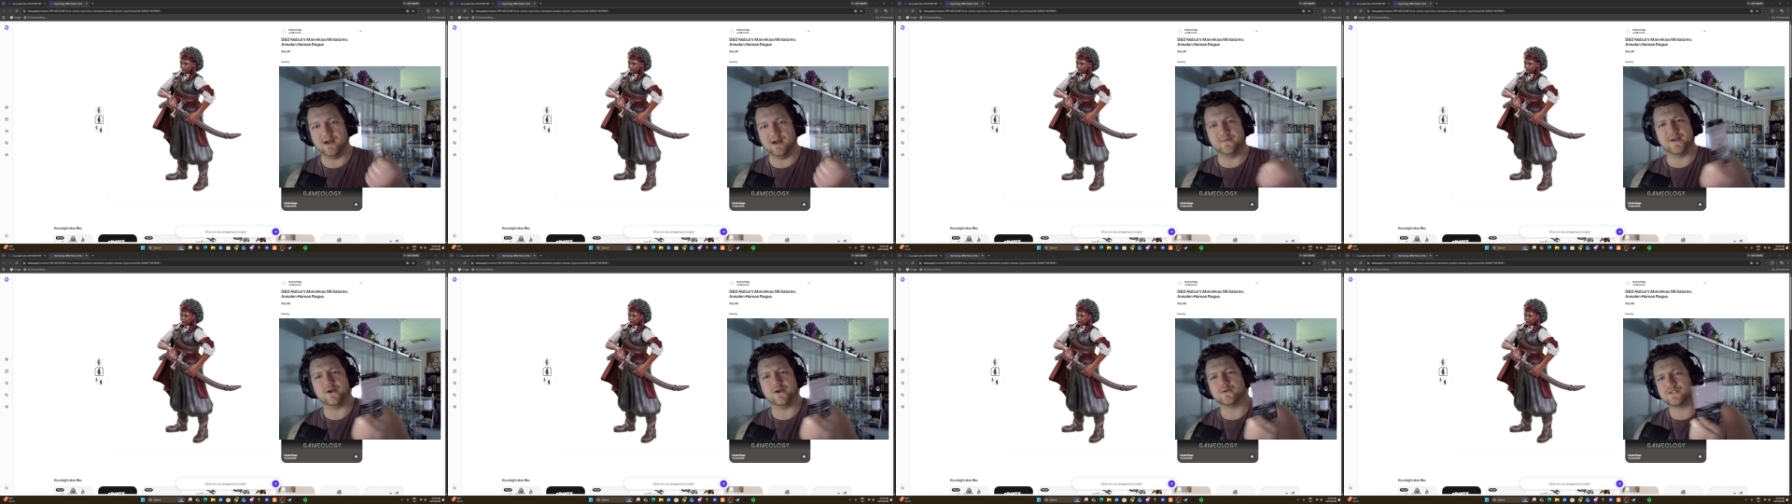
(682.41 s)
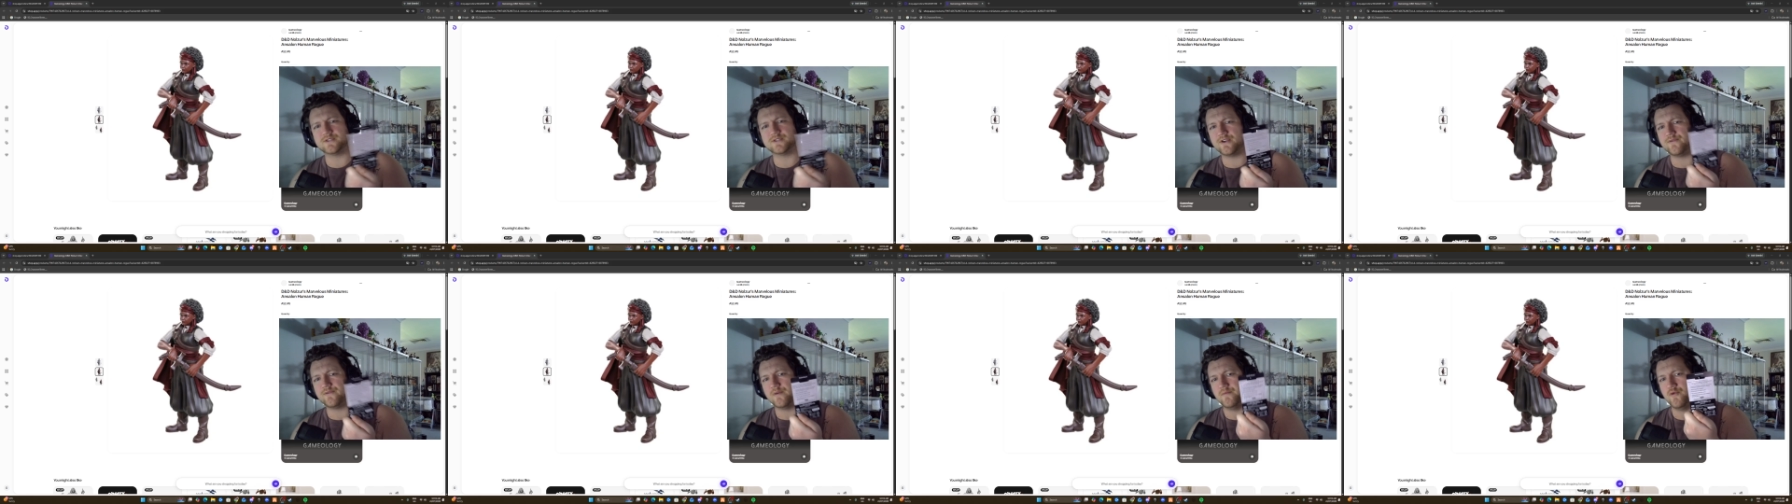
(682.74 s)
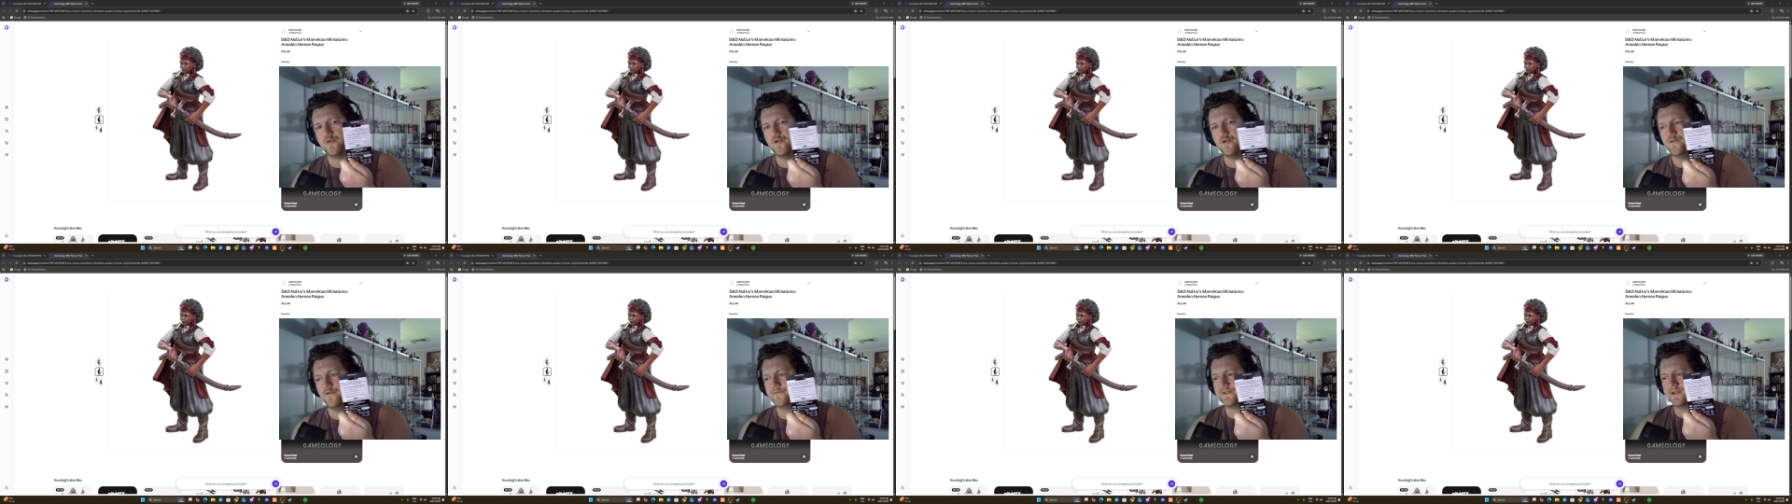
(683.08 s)
And they also
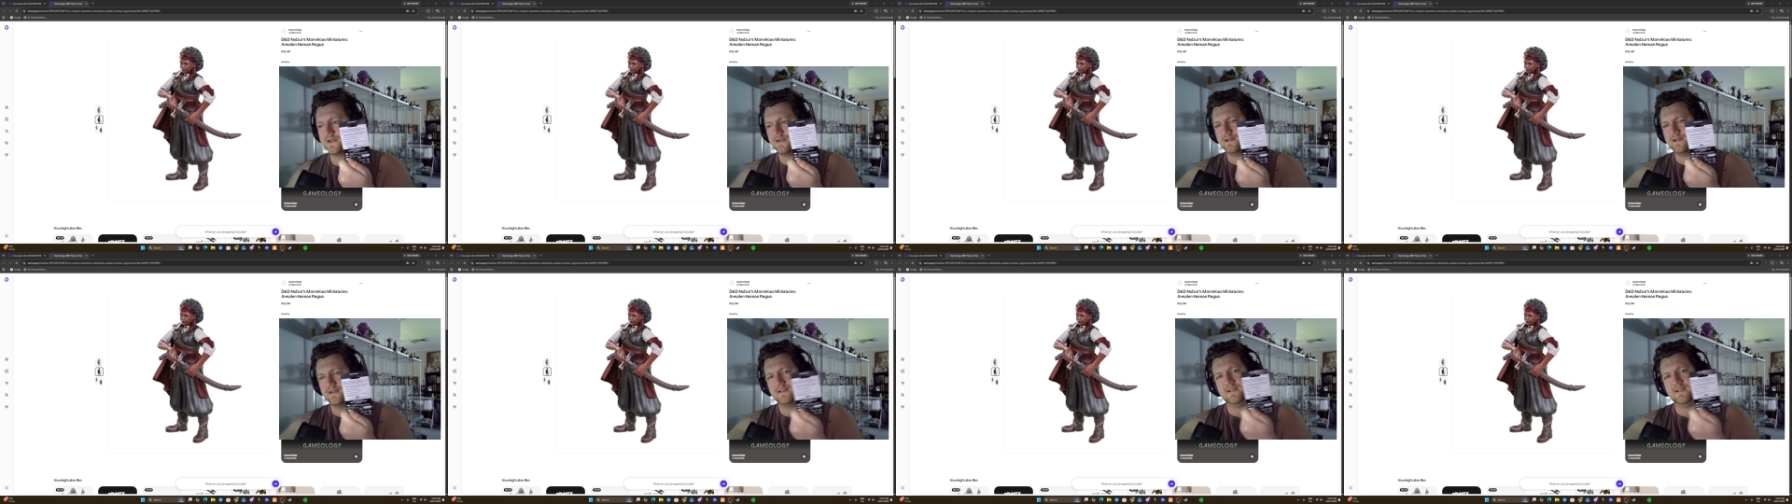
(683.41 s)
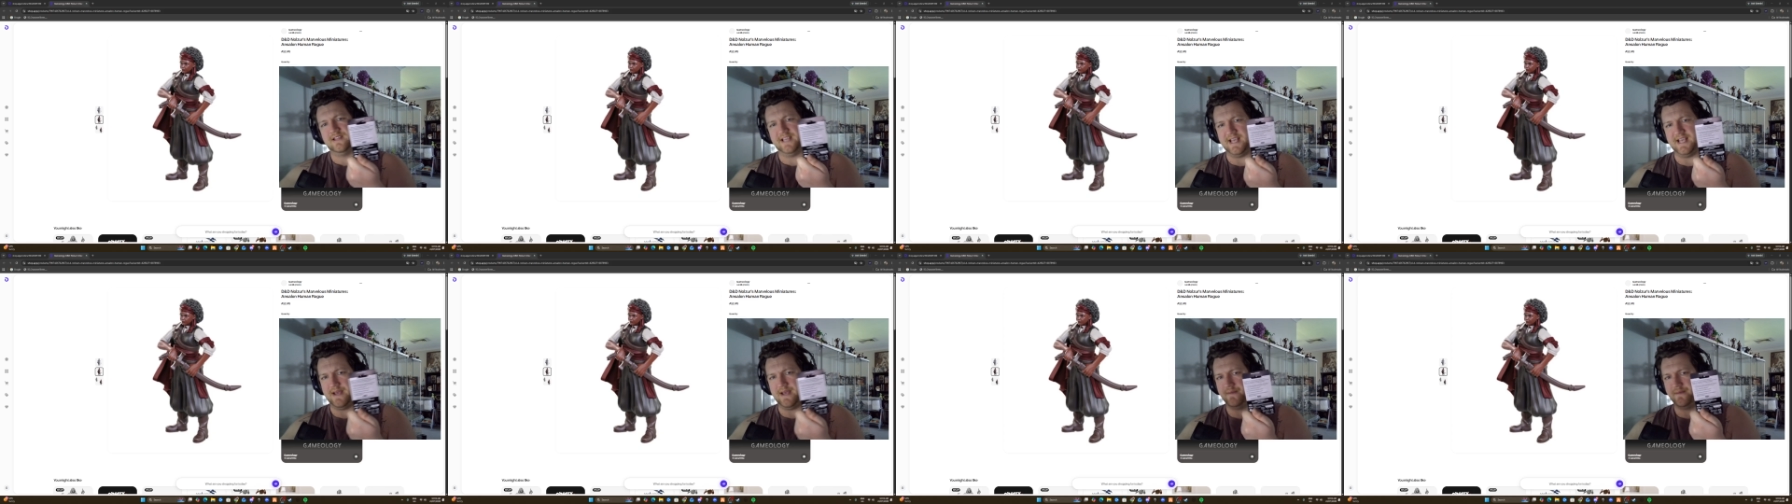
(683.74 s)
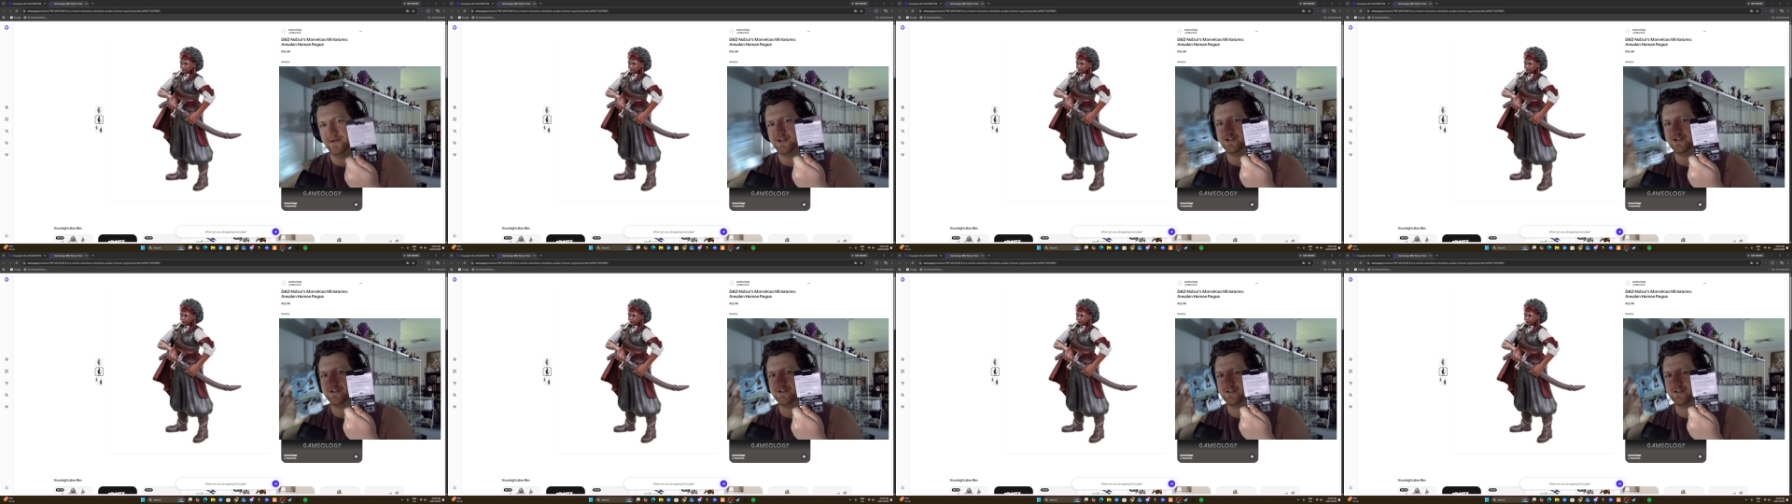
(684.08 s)
removed the
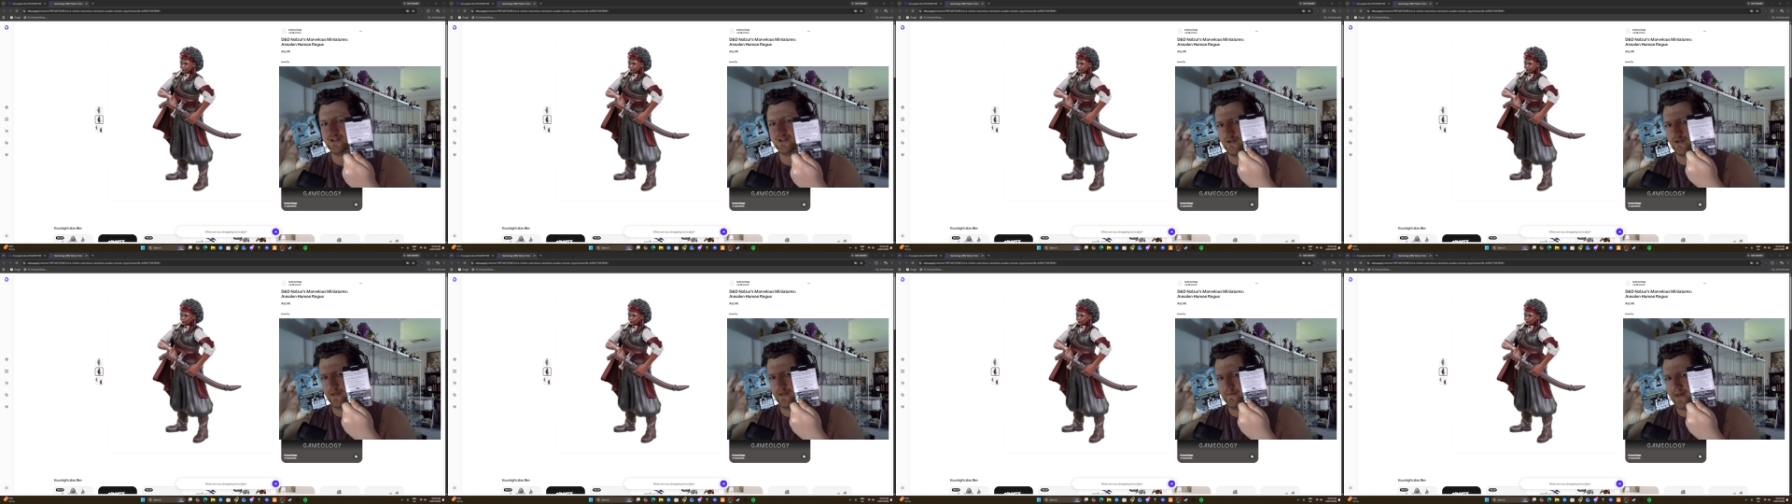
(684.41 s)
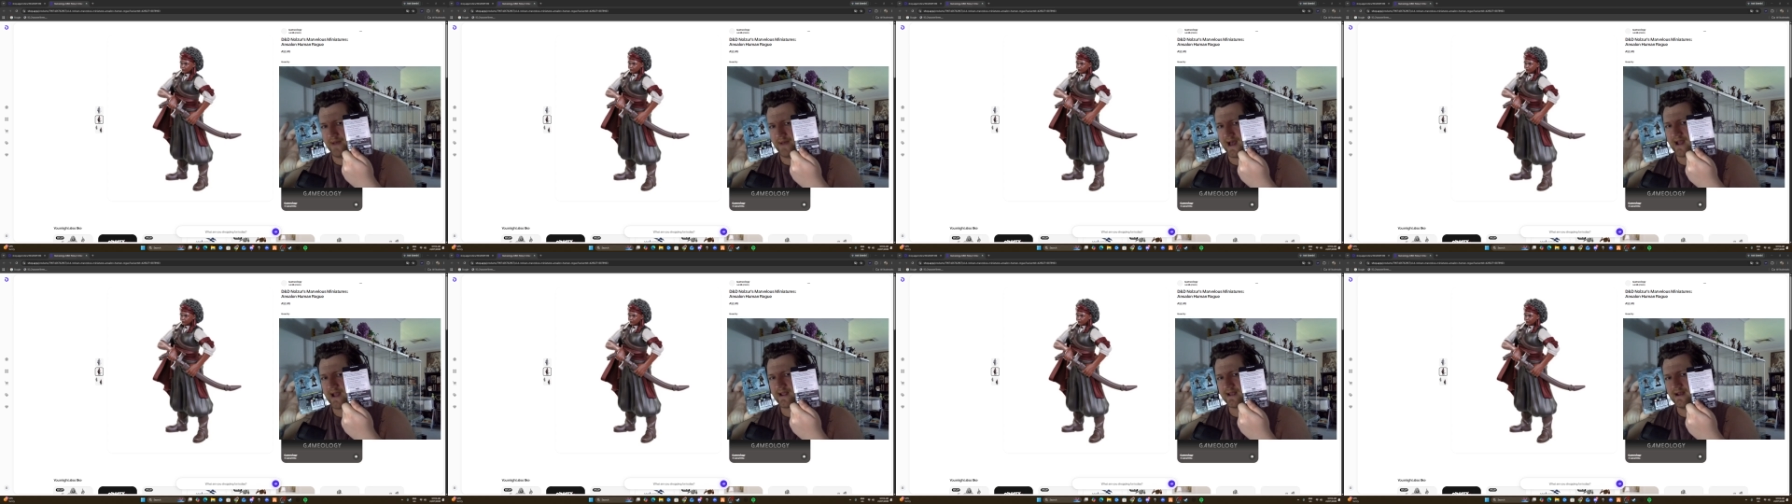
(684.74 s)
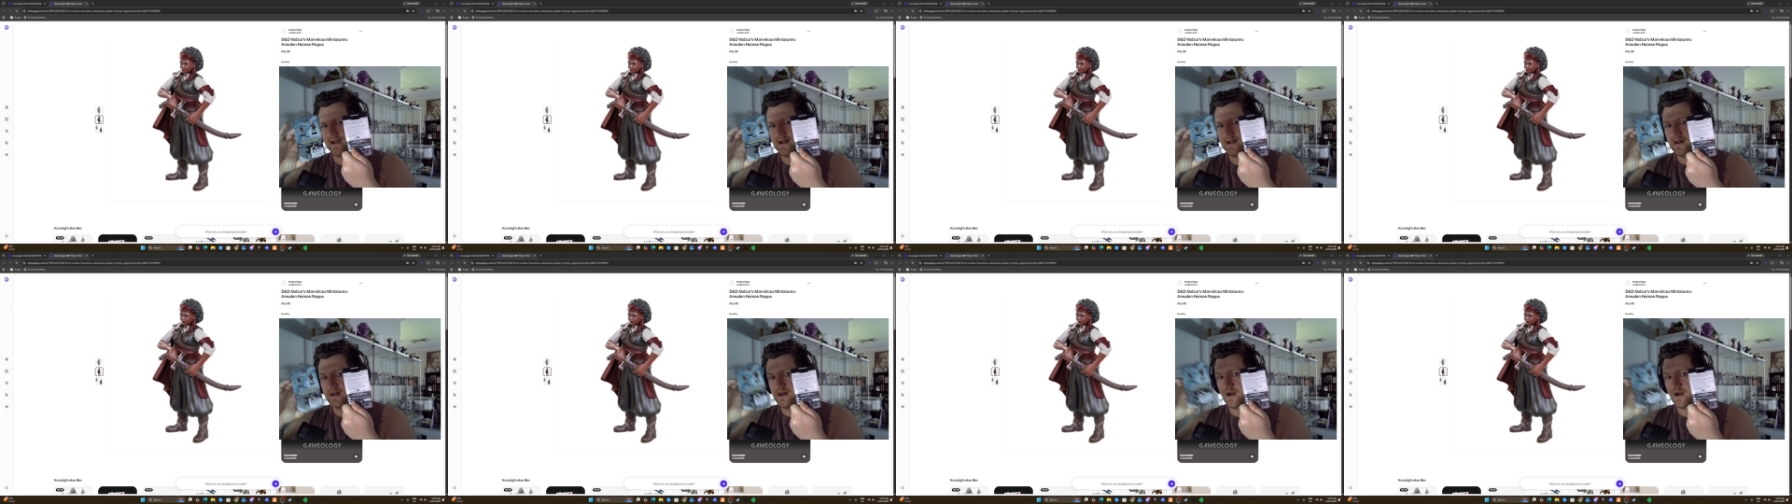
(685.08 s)
images on the back.